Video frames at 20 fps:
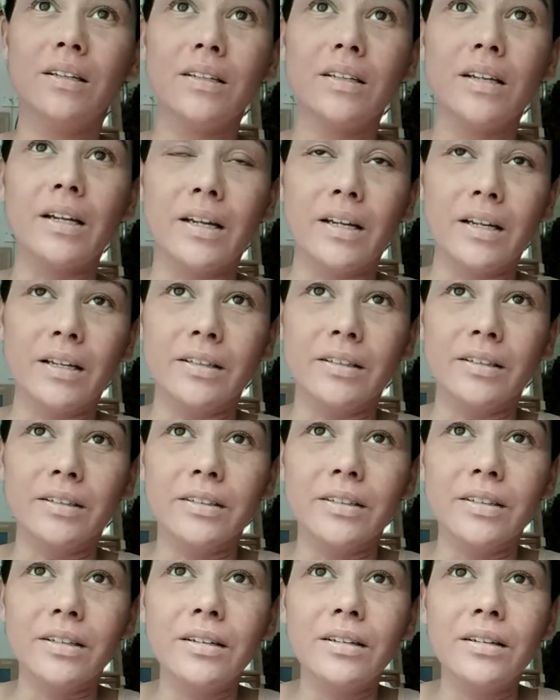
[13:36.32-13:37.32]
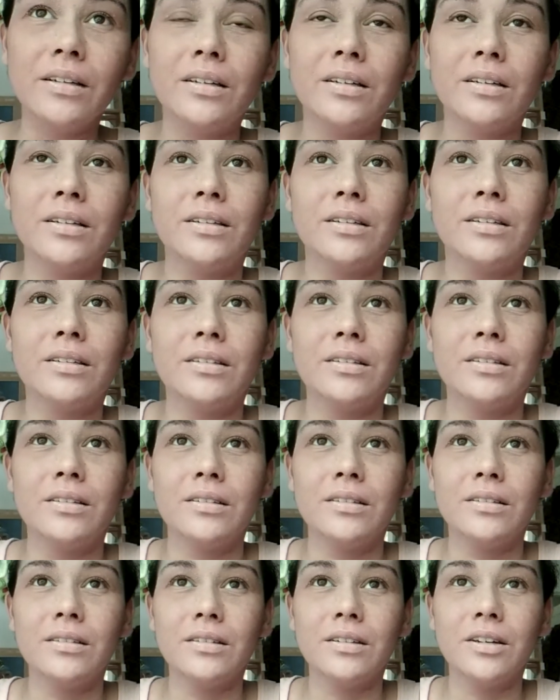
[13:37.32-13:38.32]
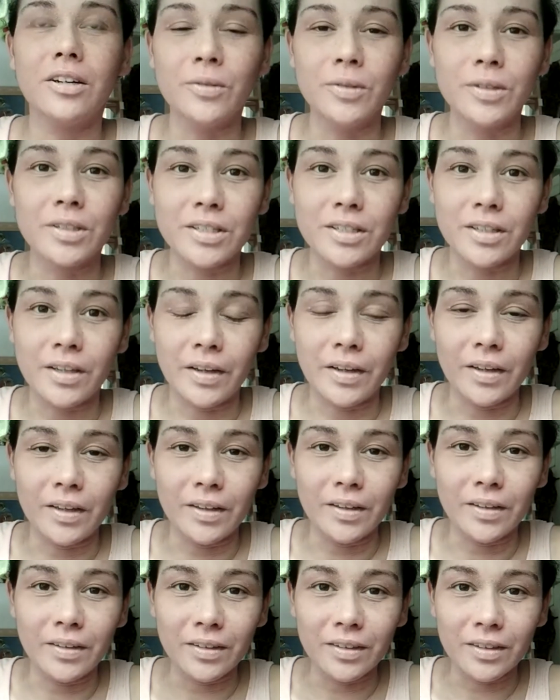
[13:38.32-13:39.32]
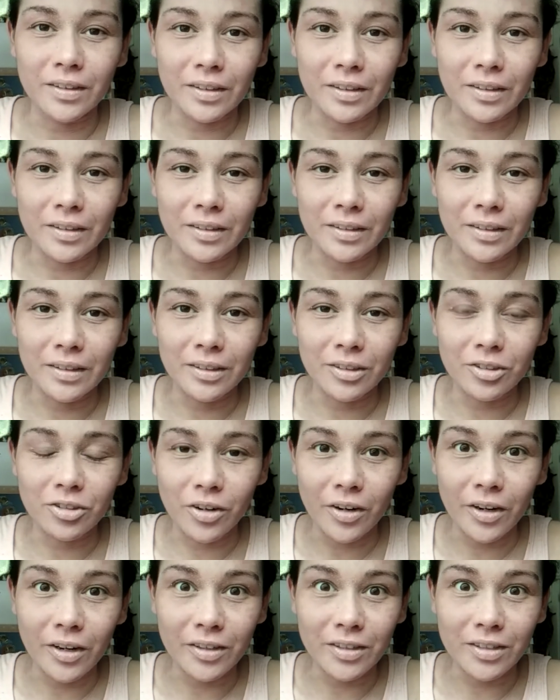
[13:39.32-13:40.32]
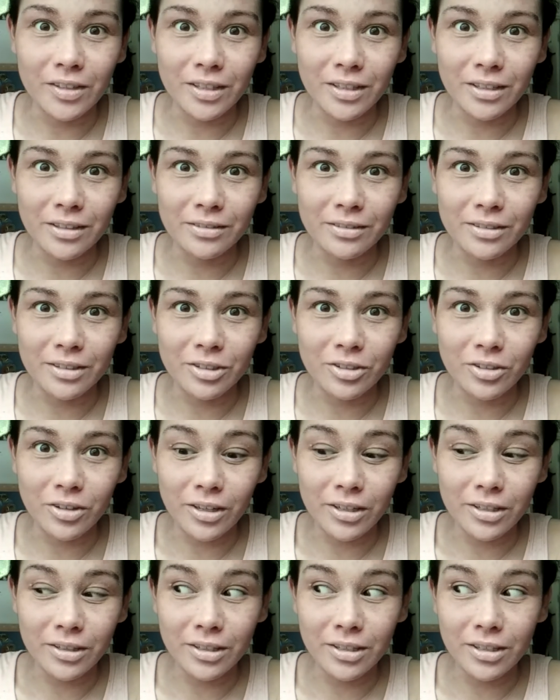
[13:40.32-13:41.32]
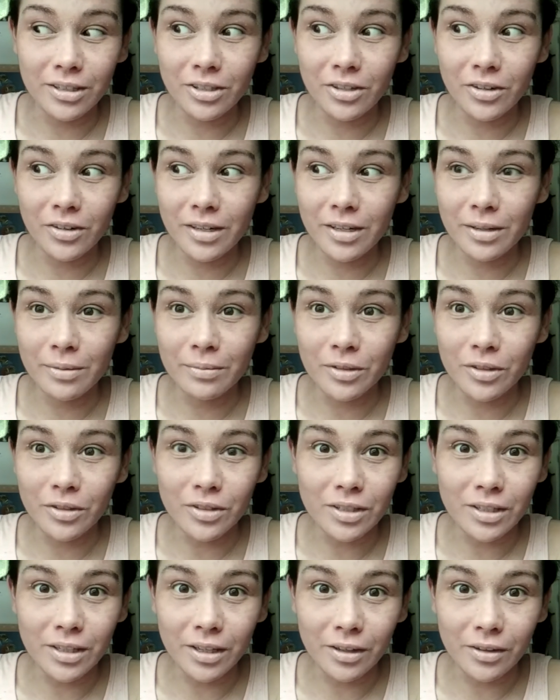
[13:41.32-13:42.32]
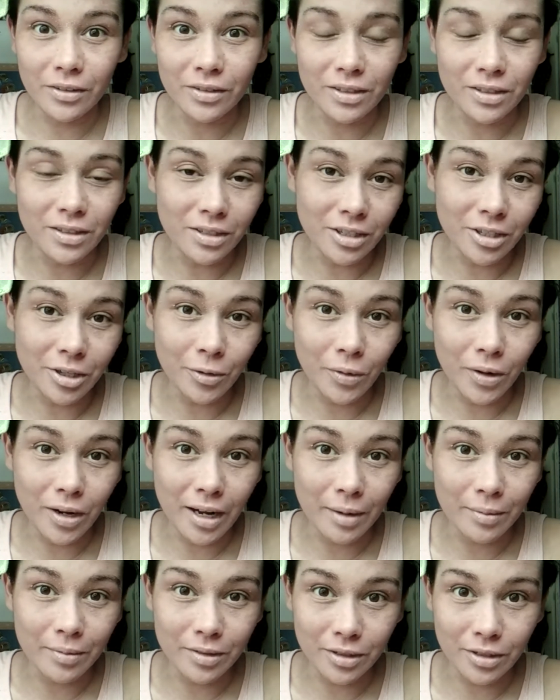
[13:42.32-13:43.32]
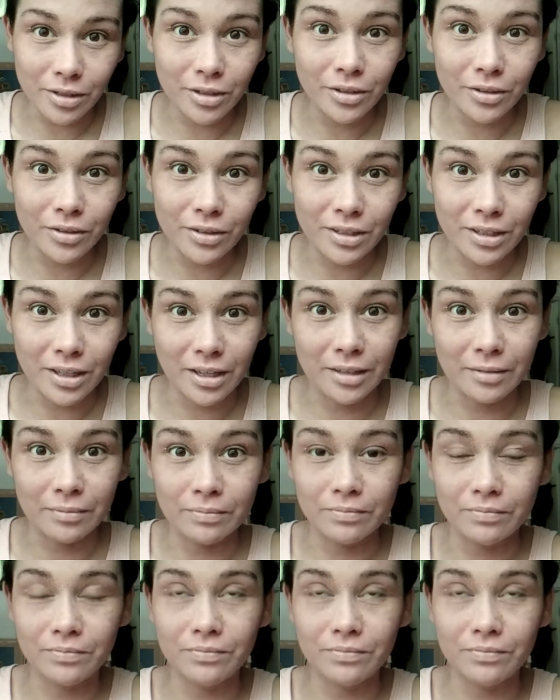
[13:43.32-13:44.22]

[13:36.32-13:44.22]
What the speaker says: And I would say, you know, try it yourselves. Try these creams yourselves and see what happens to your skin.